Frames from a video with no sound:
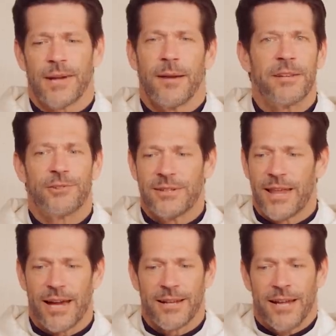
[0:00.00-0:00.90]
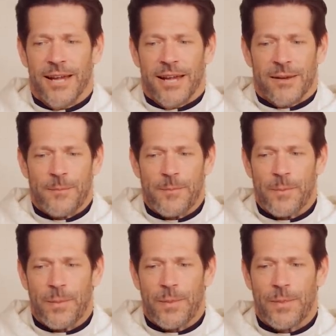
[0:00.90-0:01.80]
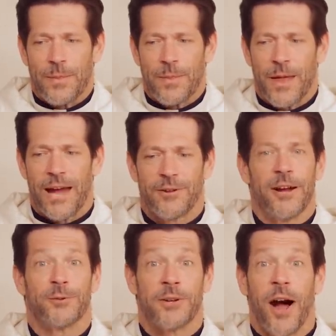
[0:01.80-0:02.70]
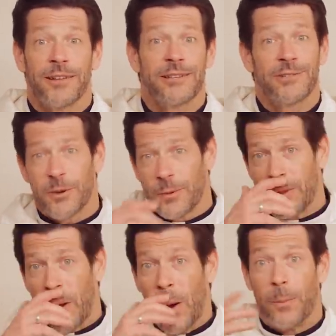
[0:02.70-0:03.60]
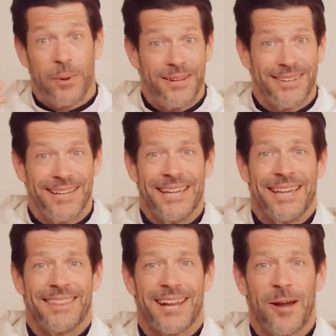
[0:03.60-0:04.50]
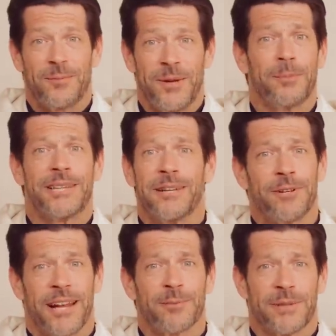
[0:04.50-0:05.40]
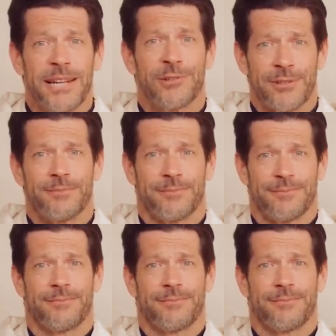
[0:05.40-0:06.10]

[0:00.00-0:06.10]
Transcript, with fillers: I mentioned that I had gone to college with the hope that I would be able to give her an explanation.